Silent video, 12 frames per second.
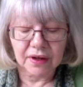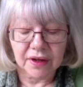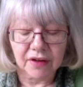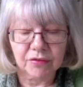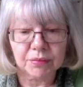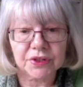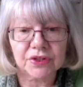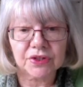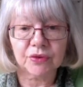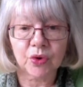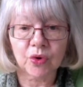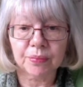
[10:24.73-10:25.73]
governments
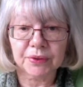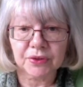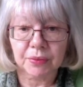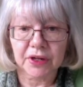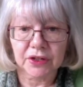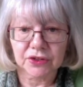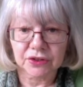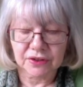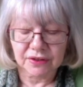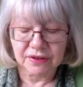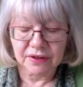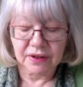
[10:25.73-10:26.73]
of all
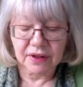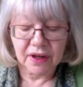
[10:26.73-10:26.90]
persuasions